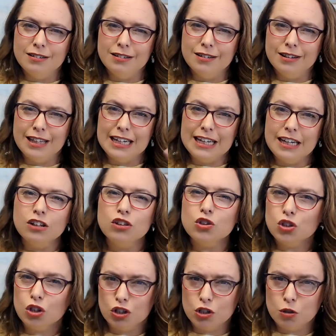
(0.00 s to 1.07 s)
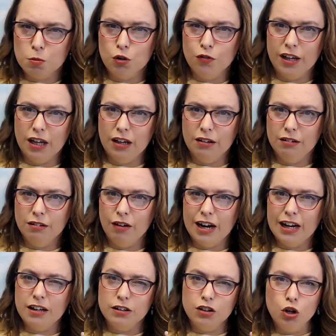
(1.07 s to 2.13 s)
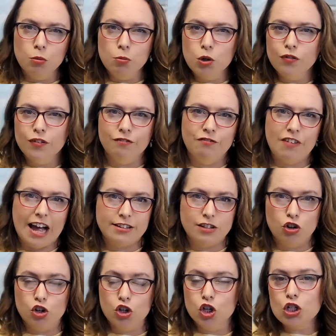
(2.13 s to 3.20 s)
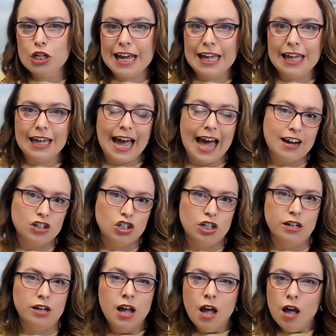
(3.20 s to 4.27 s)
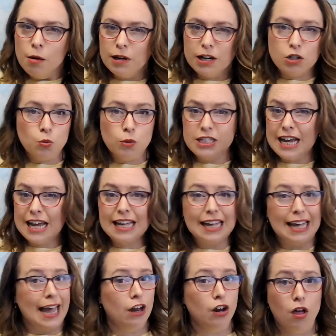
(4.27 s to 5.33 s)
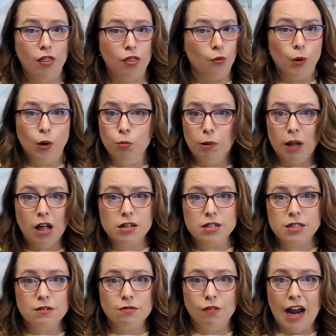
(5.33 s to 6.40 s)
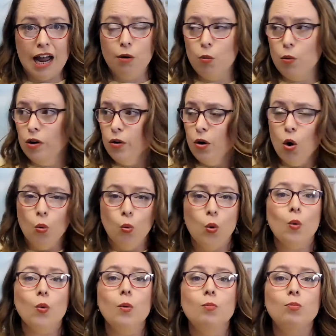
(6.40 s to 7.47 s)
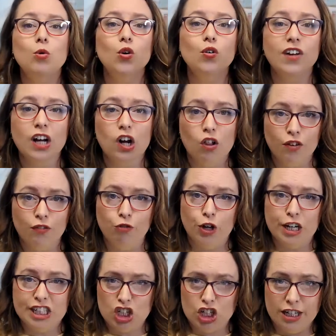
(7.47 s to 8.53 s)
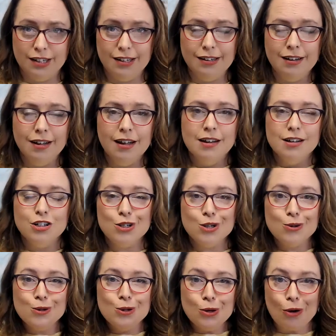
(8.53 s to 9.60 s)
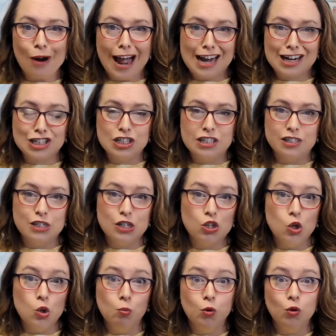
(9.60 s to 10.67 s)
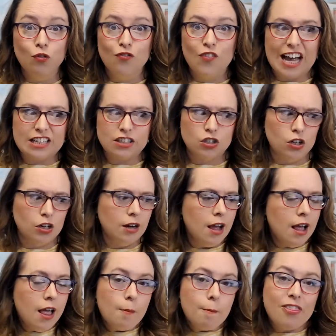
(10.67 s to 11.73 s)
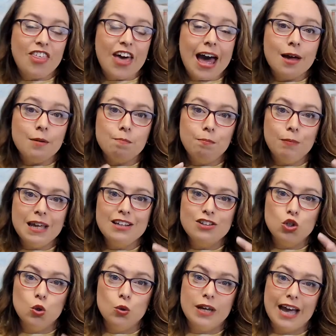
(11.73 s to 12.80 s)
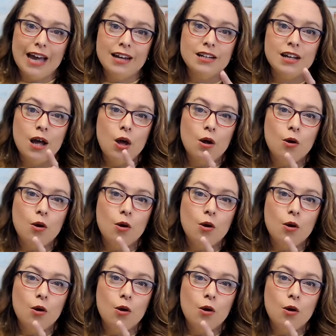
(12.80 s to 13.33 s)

The needle starts moving, right? You're moving faster. You're taking action because we're taking out all the roadblocks, right? We're removing all the friction to your action. So you move faster, but that means you get